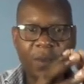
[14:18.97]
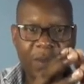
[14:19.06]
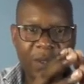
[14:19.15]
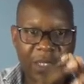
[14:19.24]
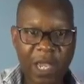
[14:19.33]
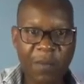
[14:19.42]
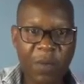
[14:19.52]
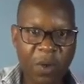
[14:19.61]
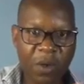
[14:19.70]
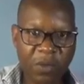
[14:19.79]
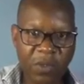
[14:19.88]
the same
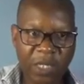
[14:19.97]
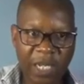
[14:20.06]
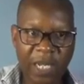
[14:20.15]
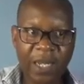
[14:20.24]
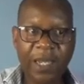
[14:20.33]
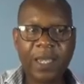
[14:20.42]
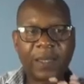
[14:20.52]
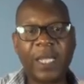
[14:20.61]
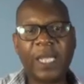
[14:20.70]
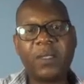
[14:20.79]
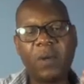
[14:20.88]
conclusion
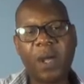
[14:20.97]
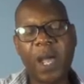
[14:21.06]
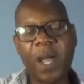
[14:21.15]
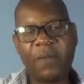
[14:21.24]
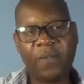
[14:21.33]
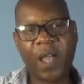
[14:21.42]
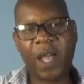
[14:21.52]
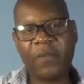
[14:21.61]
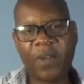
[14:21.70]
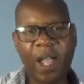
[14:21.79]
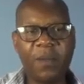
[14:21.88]
that the car
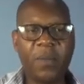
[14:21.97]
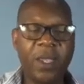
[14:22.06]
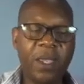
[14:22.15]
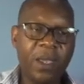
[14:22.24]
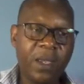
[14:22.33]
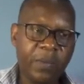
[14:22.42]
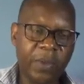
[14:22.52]
5 can be